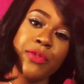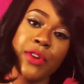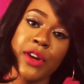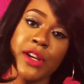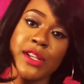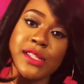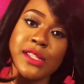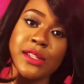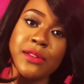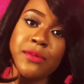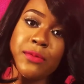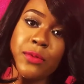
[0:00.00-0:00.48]

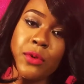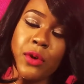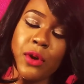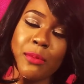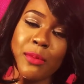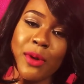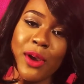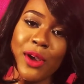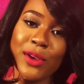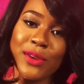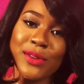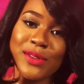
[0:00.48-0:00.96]
First and
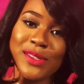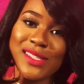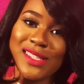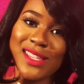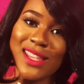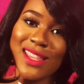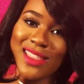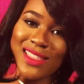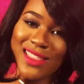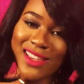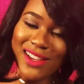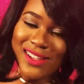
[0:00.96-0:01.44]
foremost,
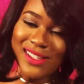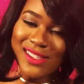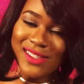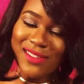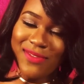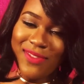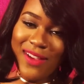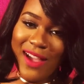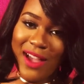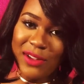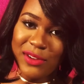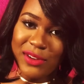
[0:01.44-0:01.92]
there's the
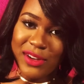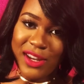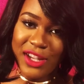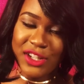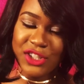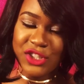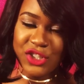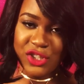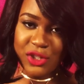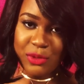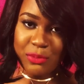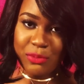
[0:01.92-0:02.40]

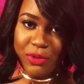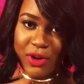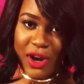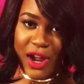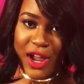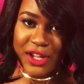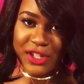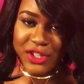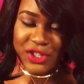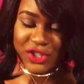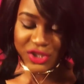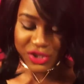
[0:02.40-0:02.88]
foundation
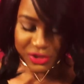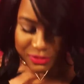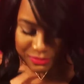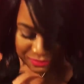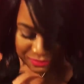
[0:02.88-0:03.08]
brush.